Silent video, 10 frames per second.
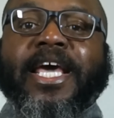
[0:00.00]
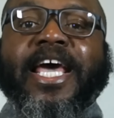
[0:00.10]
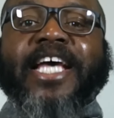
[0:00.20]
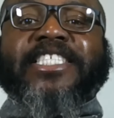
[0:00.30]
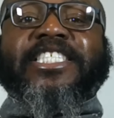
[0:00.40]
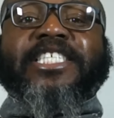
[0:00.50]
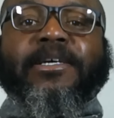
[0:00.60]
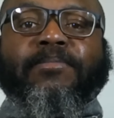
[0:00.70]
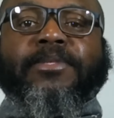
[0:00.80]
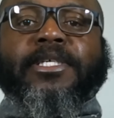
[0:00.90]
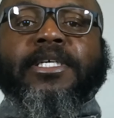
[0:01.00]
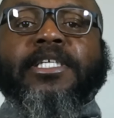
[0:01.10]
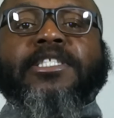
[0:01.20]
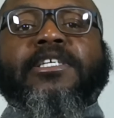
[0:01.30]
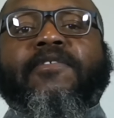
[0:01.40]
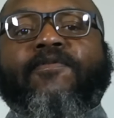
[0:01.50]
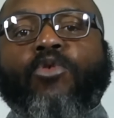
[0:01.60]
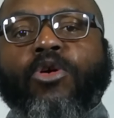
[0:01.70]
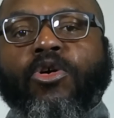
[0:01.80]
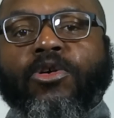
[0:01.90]
and shipped to the
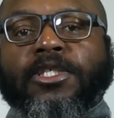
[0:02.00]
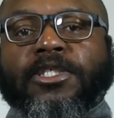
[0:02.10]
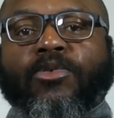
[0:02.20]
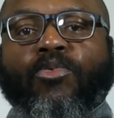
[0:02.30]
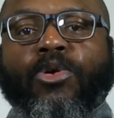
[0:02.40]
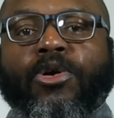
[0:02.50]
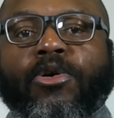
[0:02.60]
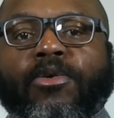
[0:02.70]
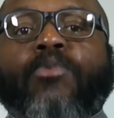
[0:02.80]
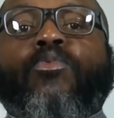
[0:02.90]
four corners of the world